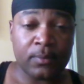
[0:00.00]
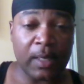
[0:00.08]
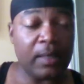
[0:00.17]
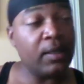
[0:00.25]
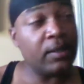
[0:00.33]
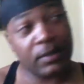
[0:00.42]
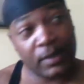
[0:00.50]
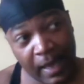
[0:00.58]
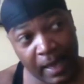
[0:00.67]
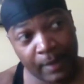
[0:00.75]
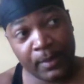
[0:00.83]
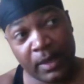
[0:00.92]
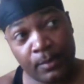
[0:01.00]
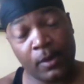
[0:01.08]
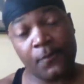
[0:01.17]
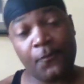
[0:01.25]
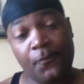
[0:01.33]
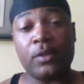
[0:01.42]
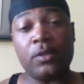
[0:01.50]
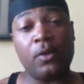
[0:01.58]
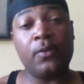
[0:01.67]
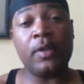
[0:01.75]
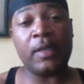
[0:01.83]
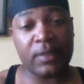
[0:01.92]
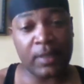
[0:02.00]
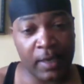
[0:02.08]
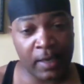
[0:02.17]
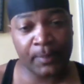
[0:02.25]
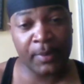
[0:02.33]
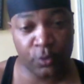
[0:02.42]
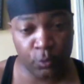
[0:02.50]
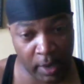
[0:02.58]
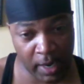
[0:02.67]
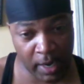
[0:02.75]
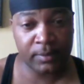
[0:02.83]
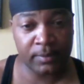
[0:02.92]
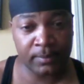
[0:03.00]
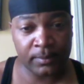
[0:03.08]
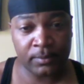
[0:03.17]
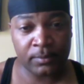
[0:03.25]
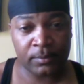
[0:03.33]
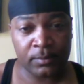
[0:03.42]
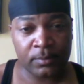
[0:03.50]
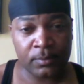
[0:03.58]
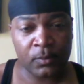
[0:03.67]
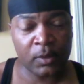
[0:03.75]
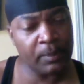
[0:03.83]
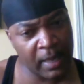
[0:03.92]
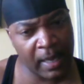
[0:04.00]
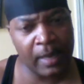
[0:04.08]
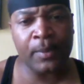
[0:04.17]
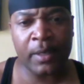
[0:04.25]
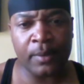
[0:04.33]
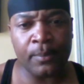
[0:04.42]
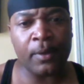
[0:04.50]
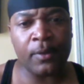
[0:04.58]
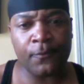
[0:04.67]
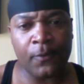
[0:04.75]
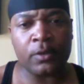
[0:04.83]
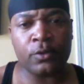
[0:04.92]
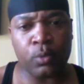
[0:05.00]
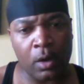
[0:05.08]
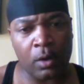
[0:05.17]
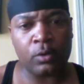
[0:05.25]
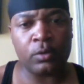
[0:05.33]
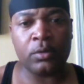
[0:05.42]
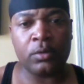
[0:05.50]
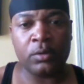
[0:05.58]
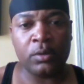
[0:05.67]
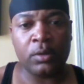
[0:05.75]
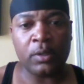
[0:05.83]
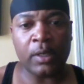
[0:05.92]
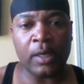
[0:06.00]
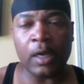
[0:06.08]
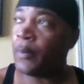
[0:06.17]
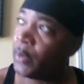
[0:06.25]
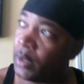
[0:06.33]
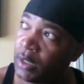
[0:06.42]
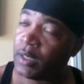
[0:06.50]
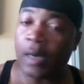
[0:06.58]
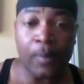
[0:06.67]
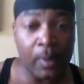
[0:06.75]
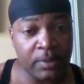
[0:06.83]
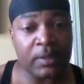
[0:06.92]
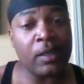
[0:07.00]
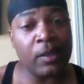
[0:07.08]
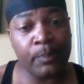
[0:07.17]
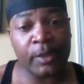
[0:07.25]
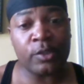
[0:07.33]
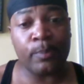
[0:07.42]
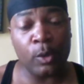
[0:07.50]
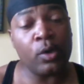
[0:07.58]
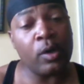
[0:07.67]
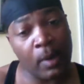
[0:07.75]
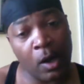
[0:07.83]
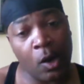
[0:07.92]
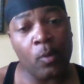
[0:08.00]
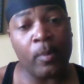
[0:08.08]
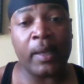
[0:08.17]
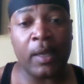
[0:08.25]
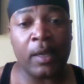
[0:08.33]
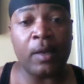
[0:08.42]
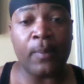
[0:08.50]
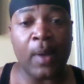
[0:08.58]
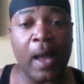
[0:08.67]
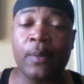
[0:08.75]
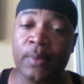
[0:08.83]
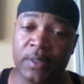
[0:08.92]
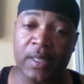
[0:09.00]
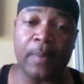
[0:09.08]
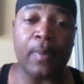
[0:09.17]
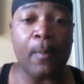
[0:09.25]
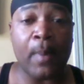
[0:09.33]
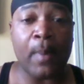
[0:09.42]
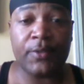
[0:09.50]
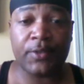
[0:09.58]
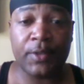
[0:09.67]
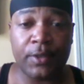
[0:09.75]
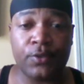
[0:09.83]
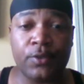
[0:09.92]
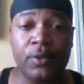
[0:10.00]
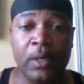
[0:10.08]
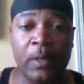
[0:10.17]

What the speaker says: and there's 9 million motherfuckers over here that say that bitch red, them 9 million motherfuckers wrong. And I'm going to look up, I'm going to say that bitch blue, and I'm going to hold my head up high, and I'm going to stand by my decision.